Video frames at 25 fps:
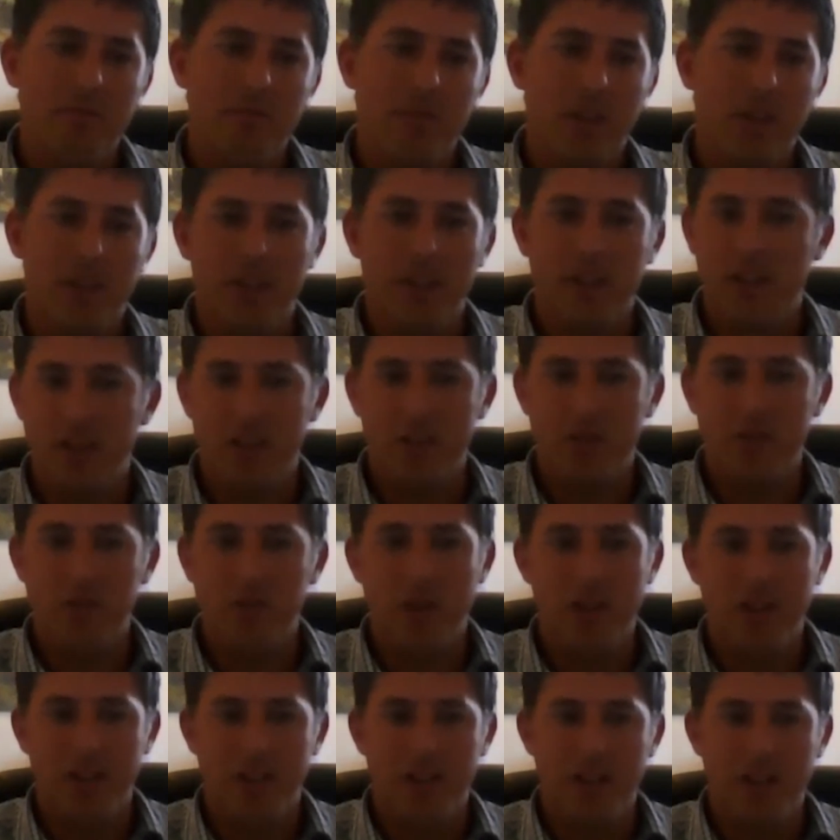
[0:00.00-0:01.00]
I think I
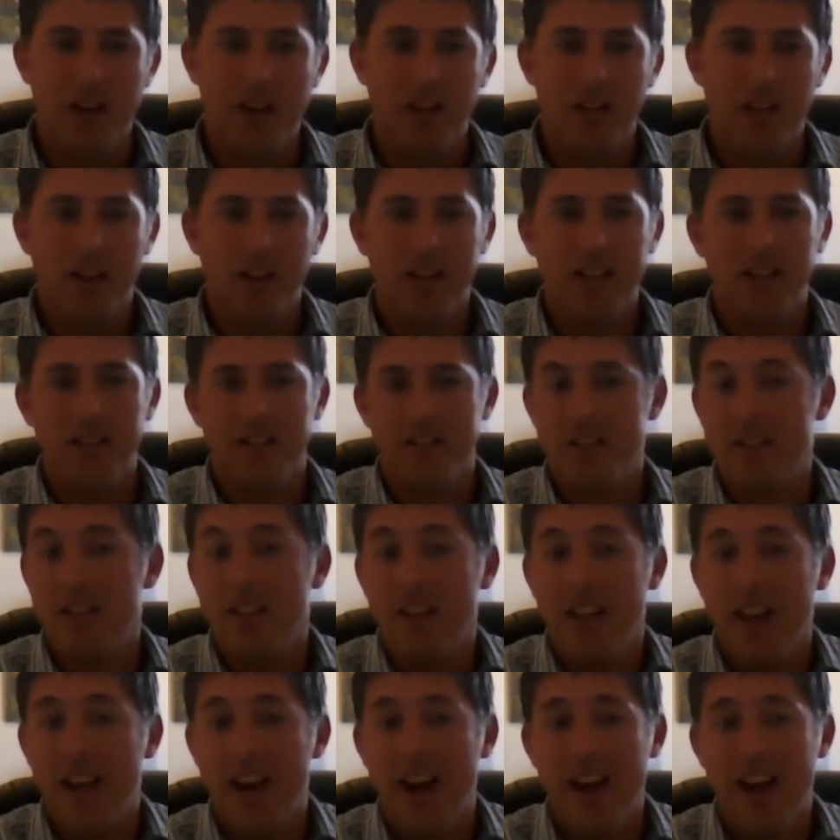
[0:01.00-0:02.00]
quoted, like it's in
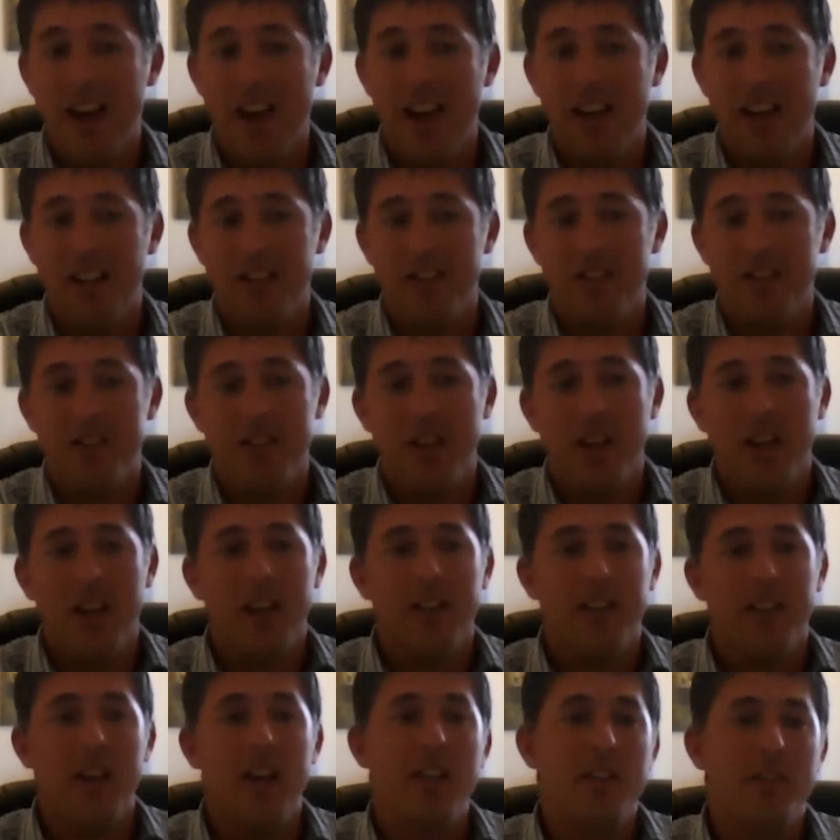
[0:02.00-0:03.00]
our hands.
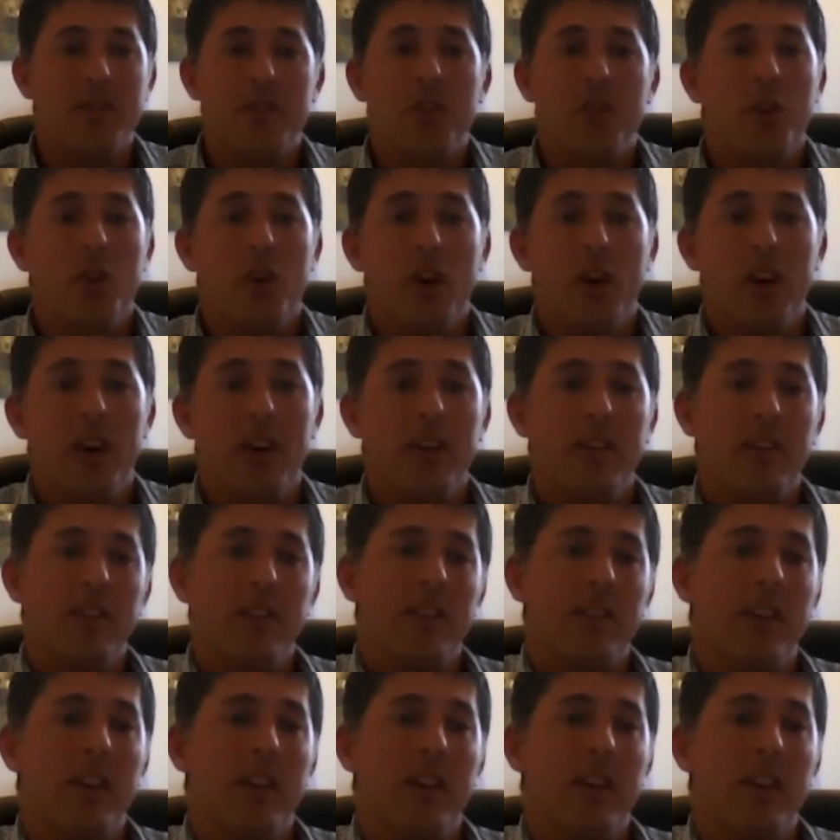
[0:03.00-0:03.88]
That's her.